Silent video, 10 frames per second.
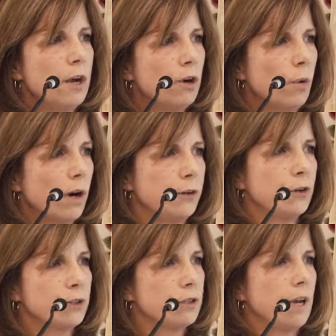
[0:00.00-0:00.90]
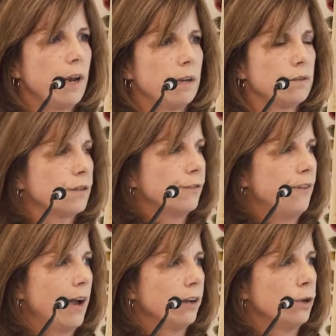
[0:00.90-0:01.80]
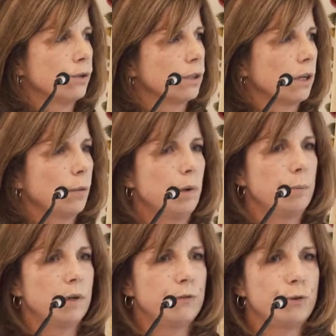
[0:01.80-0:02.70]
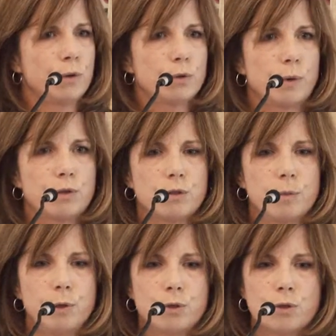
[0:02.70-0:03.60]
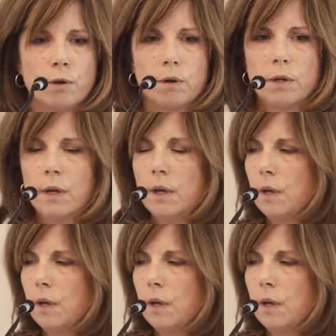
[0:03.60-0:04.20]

who understands the values and commitment of Northwestern Mutual,